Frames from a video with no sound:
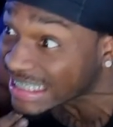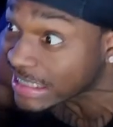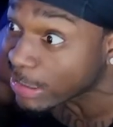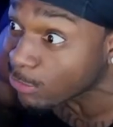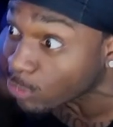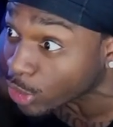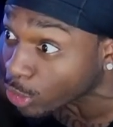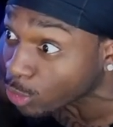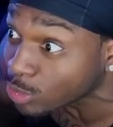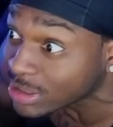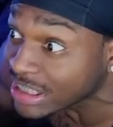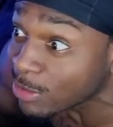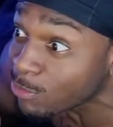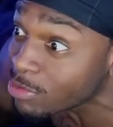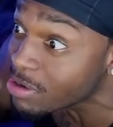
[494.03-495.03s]
little girls,
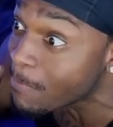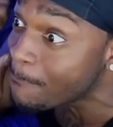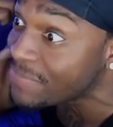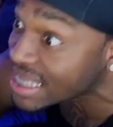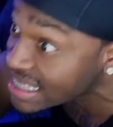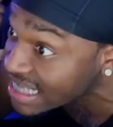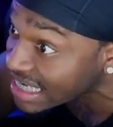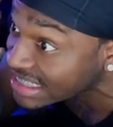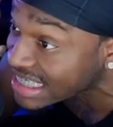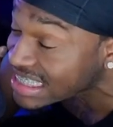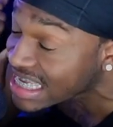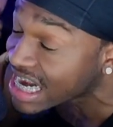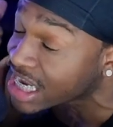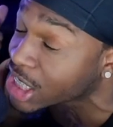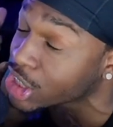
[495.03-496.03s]
he would have been got sent to
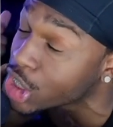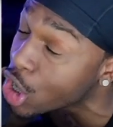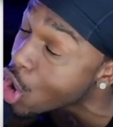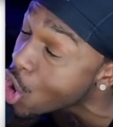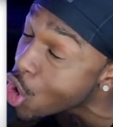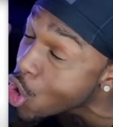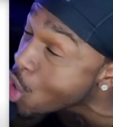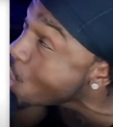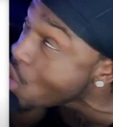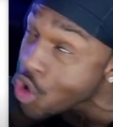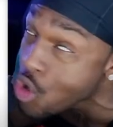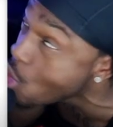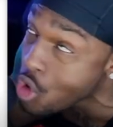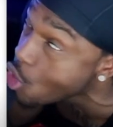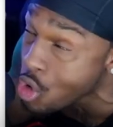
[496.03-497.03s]
the
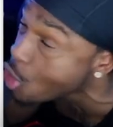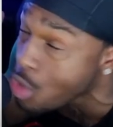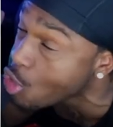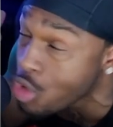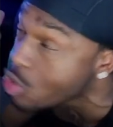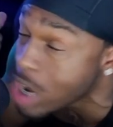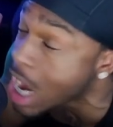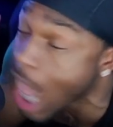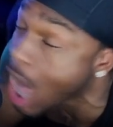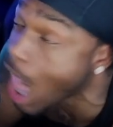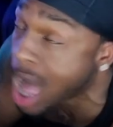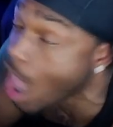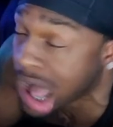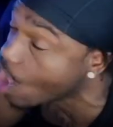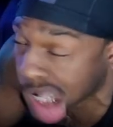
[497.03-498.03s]

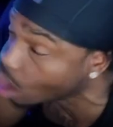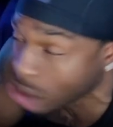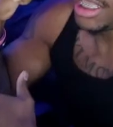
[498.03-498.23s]
gulag.